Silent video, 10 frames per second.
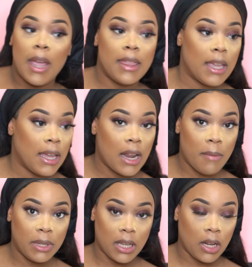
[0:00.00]
And then
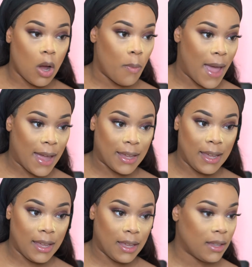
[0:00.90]
I'm just gonna go back,
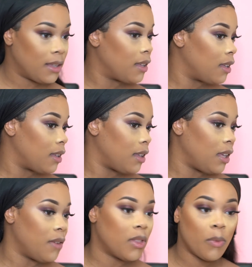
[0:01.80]

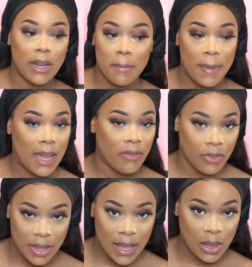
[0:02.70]
even though we didn't bake
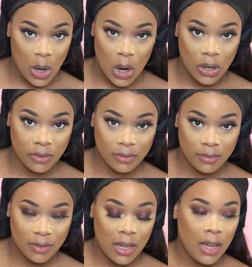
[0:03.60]
for that long,
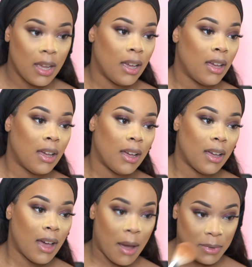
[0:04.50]

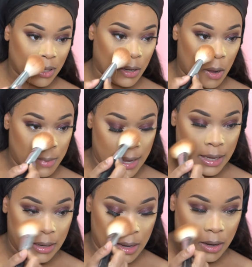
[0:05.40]
I'm just gonna go
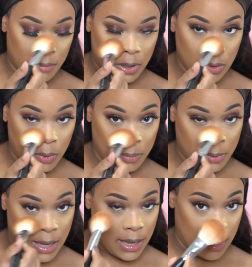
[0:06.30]
back and
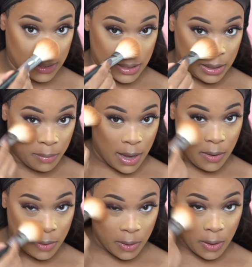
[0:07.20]
sweep that excess
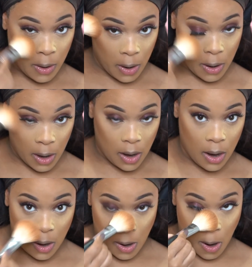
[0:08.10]
powder
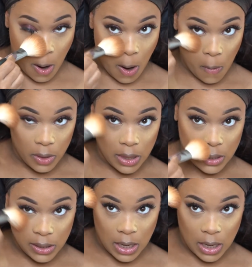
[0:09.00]
with this